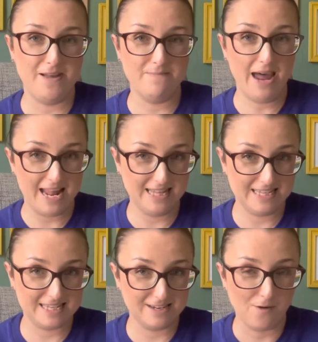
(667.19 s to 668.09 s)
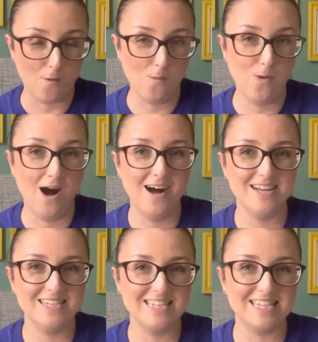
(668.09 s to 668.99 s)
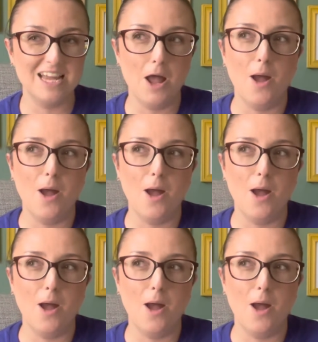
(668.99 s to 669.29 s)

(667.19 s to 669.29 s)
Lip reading: they meant was